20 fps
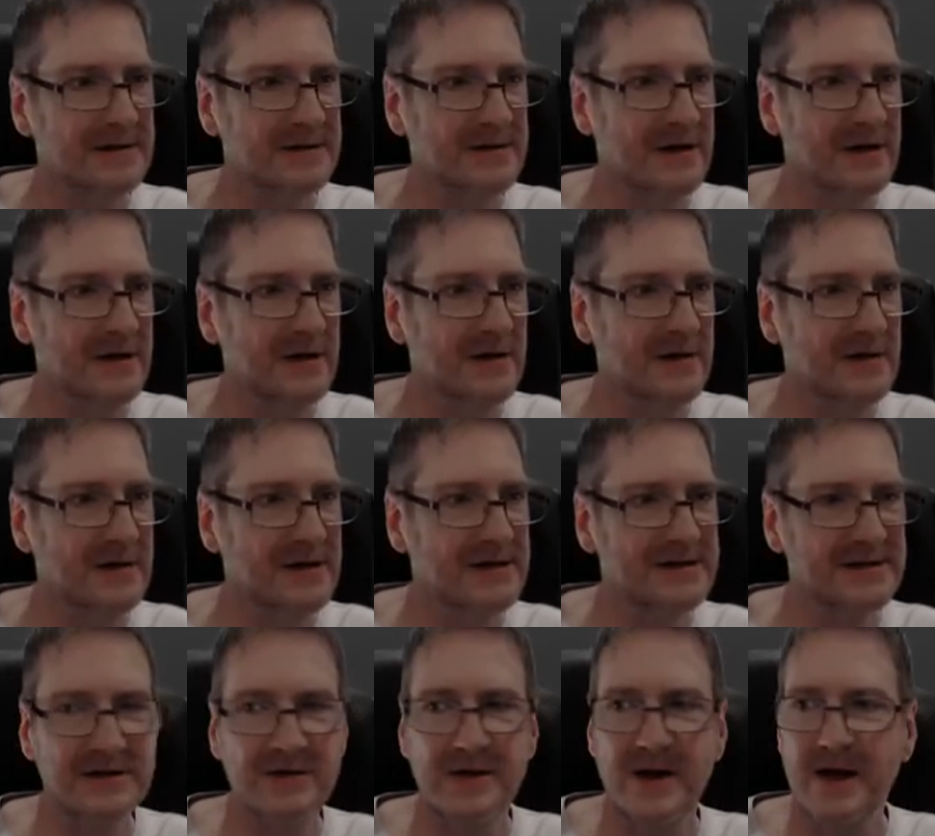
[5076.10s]
So
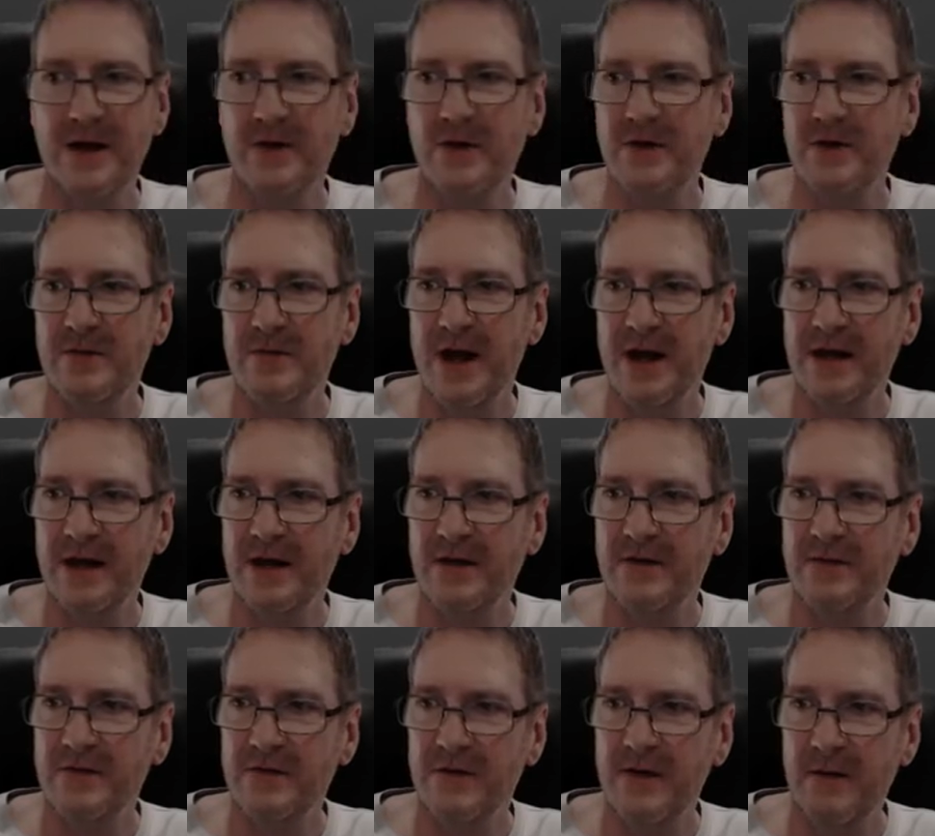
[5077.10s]
let's do our automatic
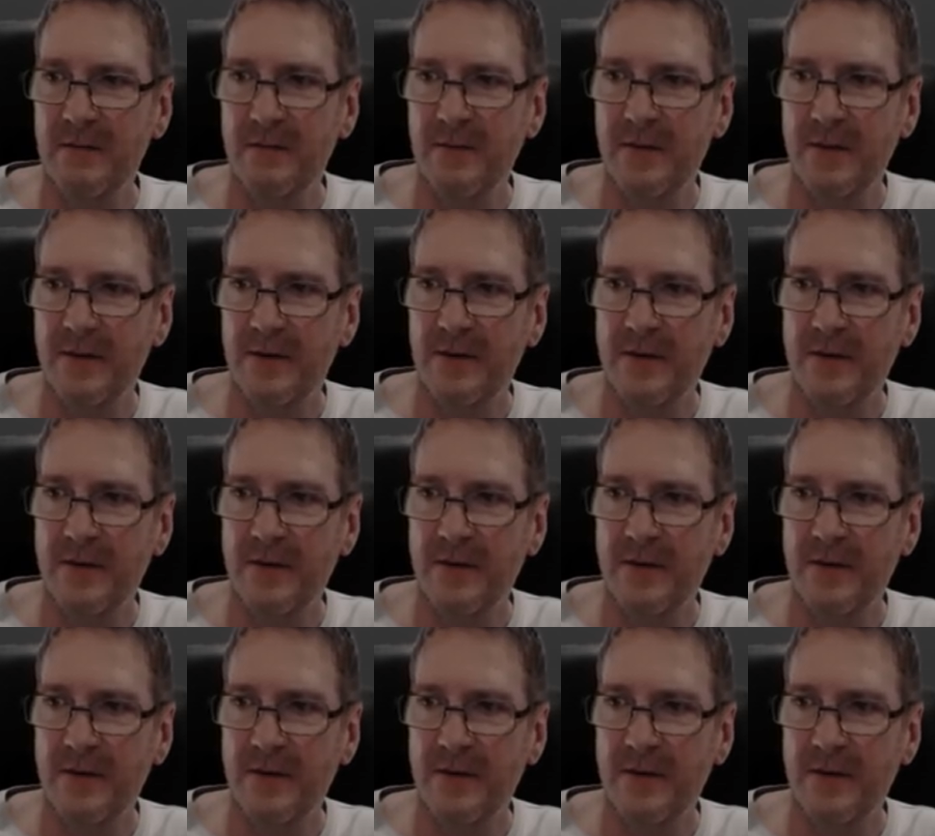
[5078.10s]
unwrap.